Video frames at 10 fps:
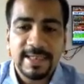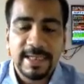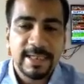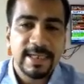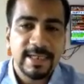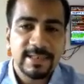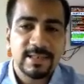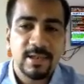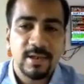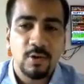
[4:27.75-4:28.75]
increased
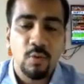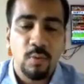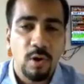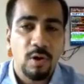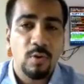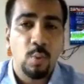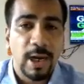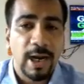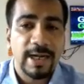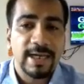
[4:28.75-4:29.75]
the overall
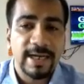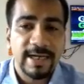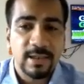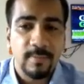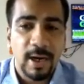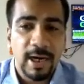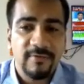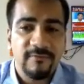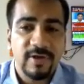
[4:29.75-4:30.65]
volatility in the market.